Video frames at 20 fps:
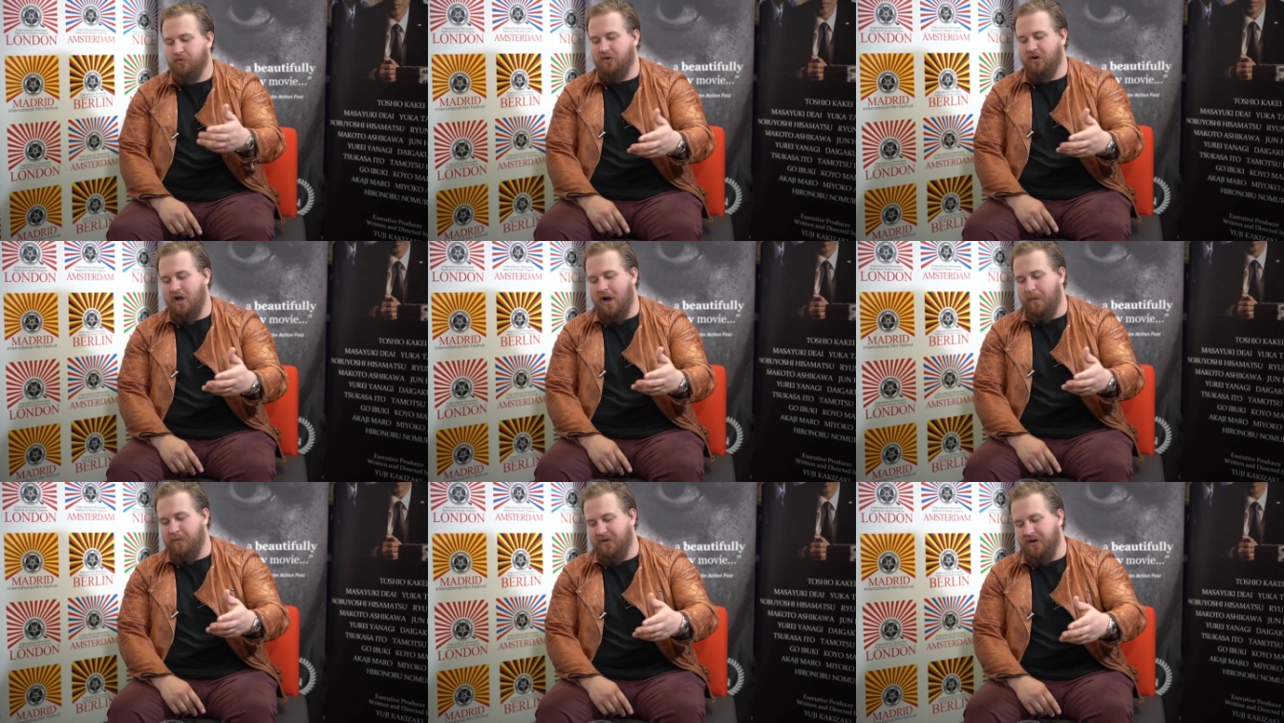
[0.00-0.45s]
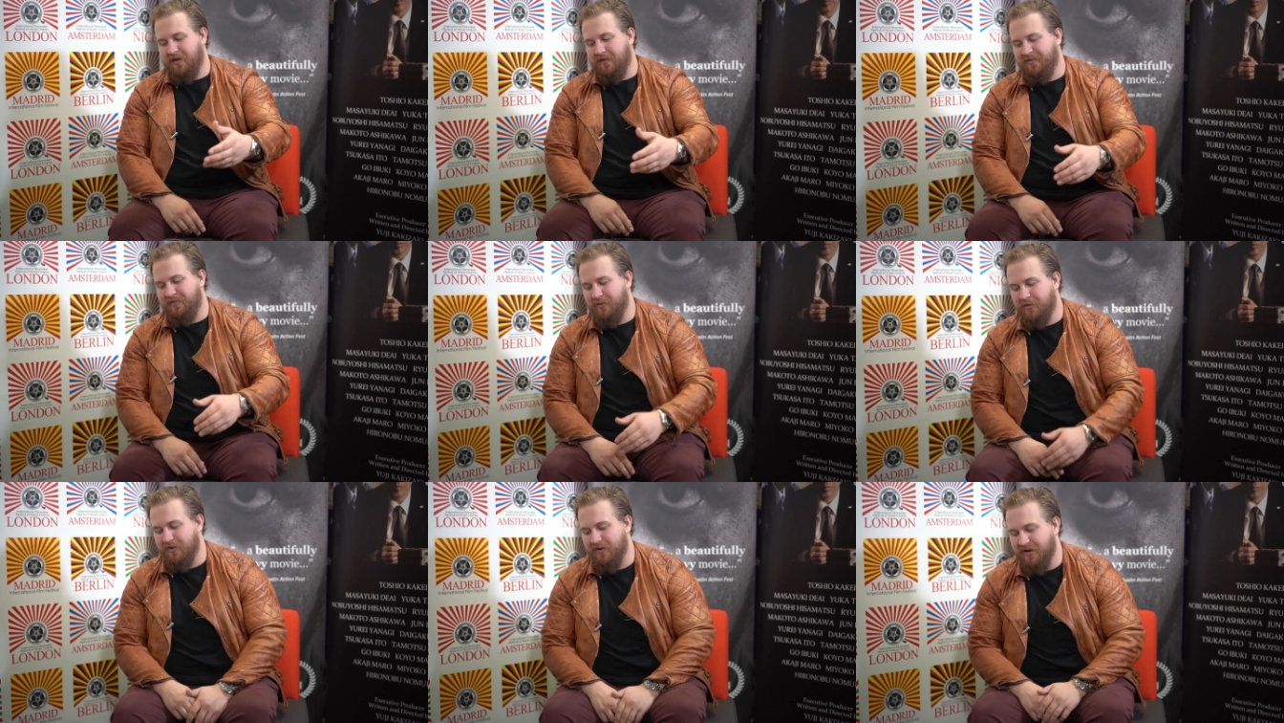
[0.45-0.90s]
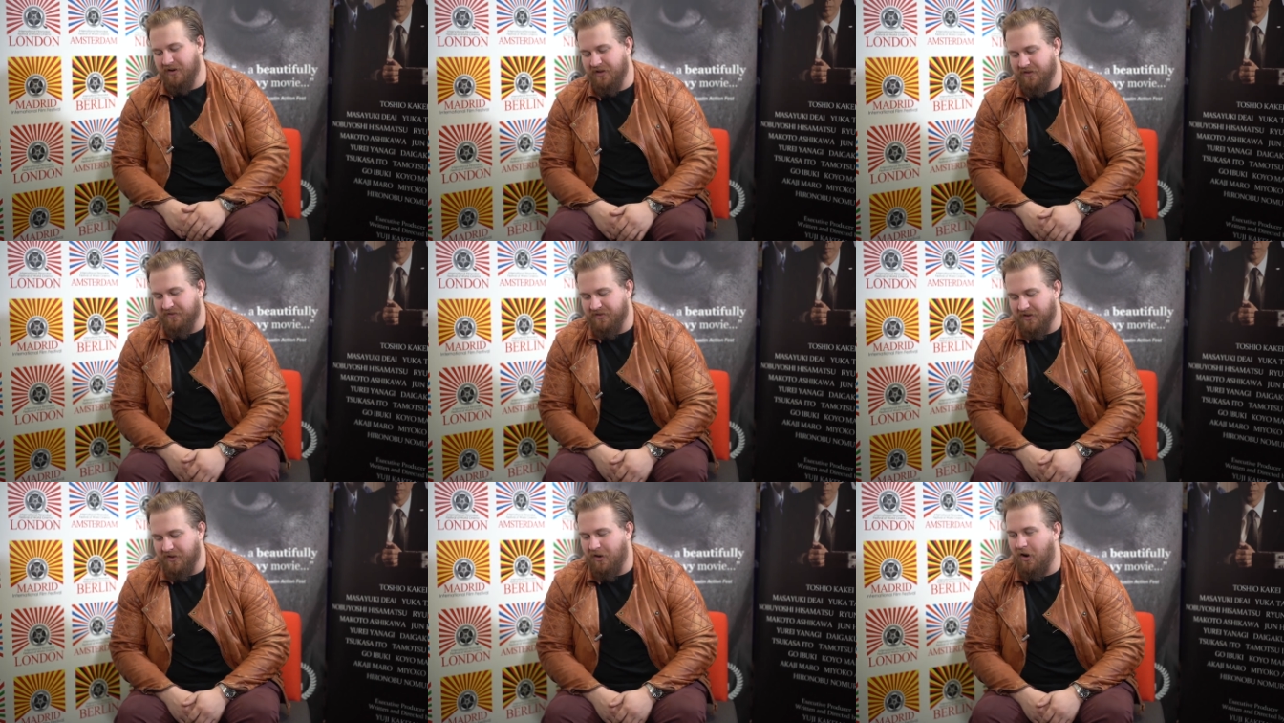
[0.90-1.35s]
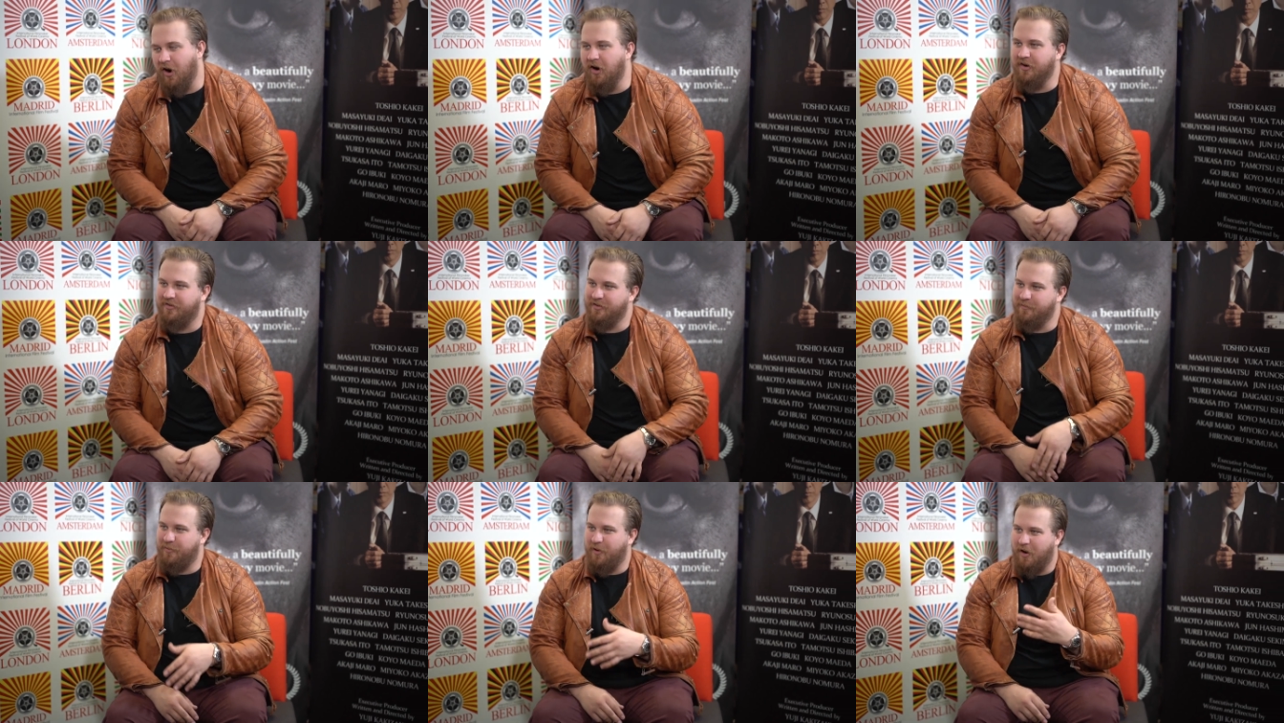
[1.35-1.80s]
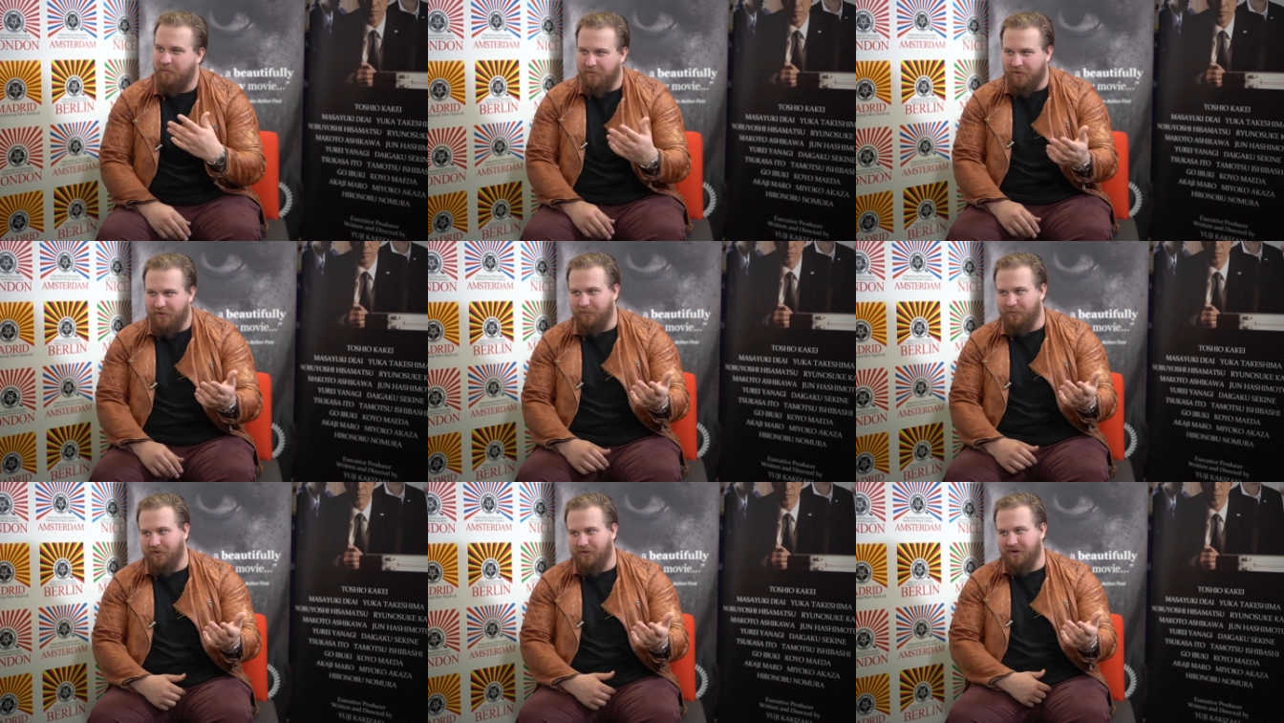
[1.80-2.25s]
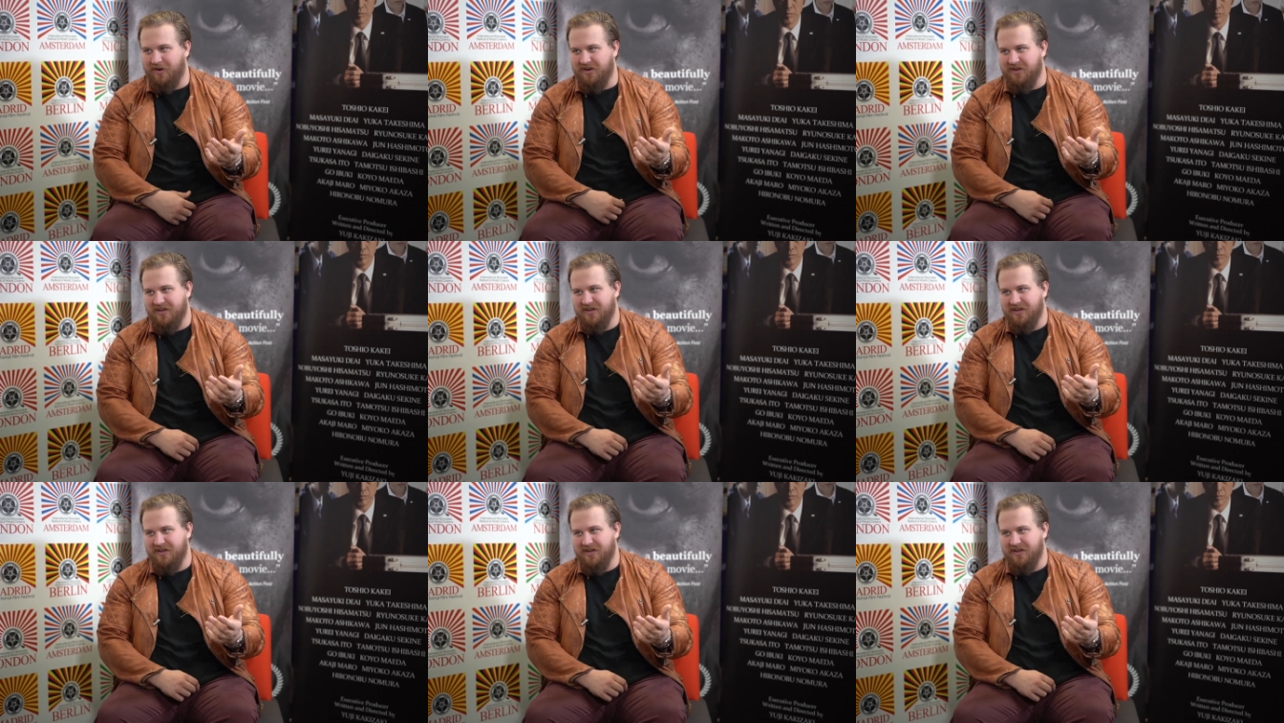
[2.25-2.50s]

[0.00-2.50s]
we're nominated for is an art department award.